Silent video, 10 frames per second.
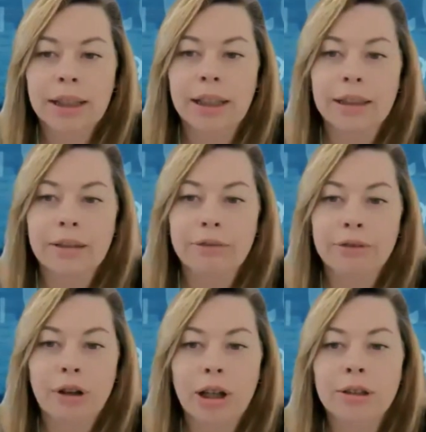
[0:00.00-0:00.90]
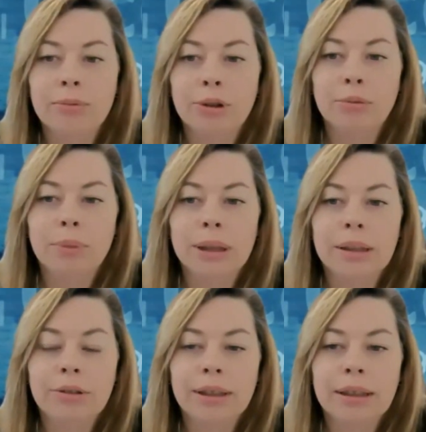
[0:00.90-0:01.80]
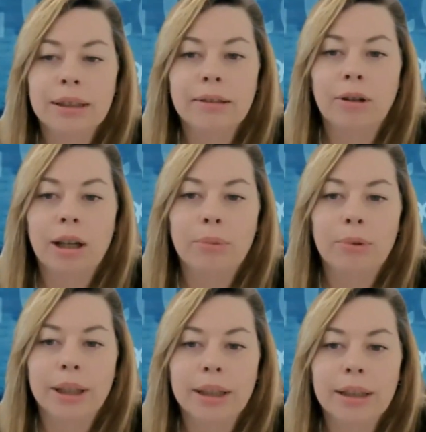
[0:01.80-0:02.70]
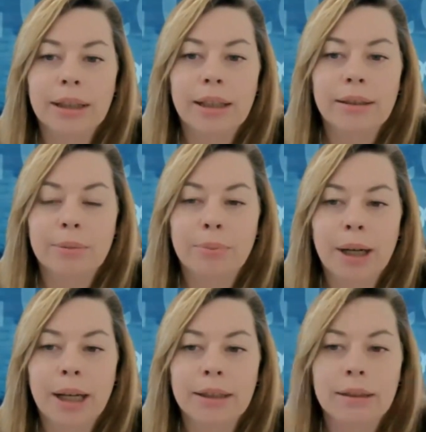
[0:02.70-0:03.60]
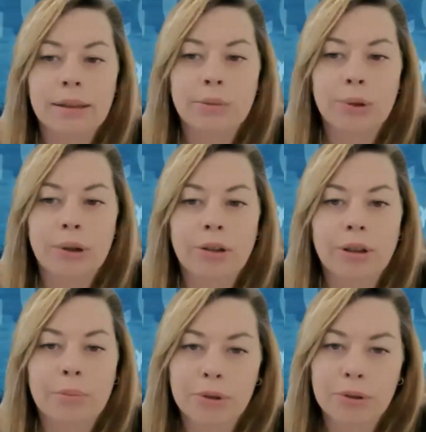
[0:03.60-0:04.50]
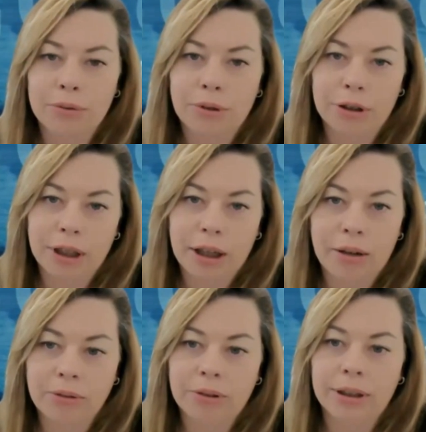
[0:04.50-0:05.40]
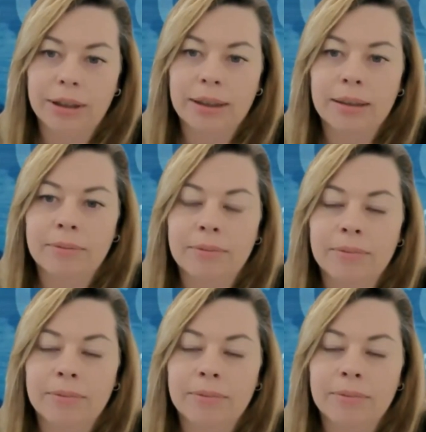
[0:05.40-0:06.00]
And if not, would you be interested in collaborating and spreading these programs to other countries?